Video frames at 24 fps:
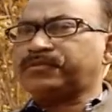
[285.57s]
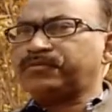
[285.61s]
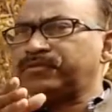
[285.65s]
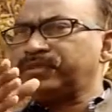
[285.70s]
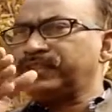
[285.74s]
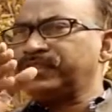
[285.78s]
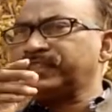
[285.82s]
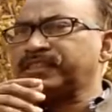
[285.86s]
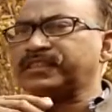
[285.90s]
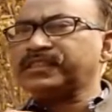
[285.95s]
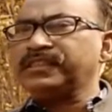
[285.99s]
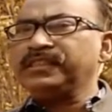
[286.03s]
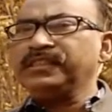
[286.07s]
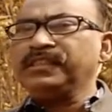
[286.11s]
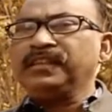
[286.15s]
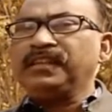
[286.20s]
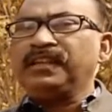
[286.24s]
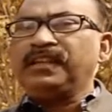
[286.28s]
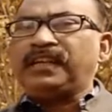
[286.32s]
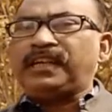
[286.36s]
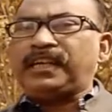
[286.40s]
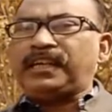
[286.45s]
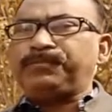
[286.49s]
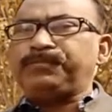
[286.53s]
Students,
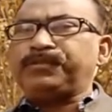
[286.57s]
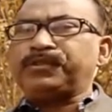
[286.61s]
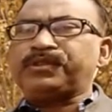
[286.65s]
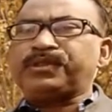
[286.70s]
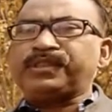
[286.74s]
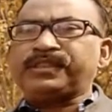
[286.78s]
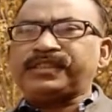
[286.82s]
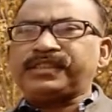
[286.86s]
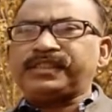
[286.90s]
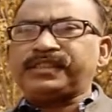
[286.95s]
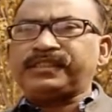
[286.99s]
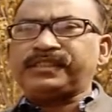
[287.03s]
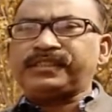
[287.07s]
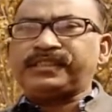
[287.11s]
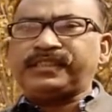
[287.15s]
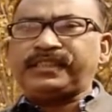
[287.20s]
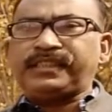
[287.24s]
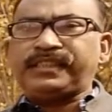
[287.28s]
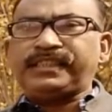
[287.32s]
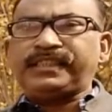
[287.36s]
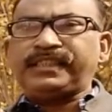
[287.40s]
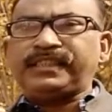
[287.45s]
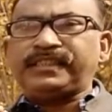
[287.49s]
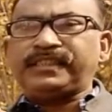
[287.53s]
hypothesis is
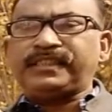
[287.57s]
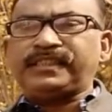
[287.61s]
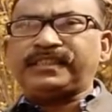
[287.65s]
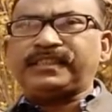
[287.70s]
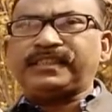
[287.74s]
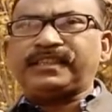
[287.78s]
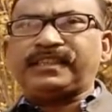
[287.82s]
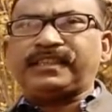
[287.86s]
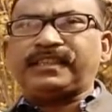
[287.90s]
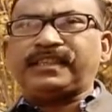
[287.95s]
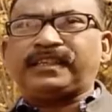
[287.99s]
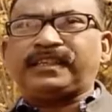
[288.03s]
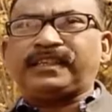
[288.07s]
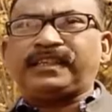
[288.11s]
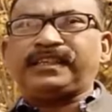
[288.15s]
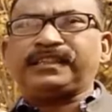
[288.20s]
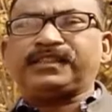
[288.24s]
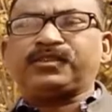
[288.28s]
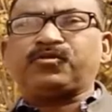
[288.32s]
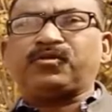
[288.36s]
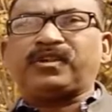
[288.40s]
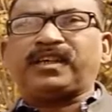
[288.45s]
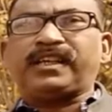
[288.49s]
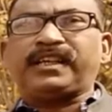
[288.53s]
written
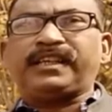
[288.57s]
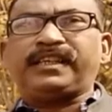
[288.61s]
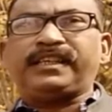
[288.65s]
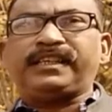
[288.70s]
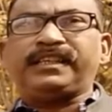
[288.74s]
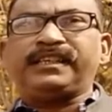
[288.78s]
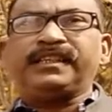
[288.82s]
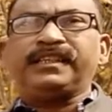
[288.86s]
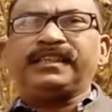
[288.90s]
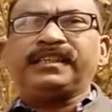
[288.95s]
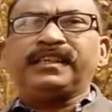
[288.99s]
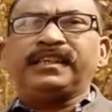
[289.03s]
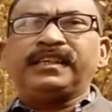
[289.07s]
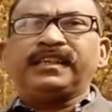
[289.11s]
hypothesis,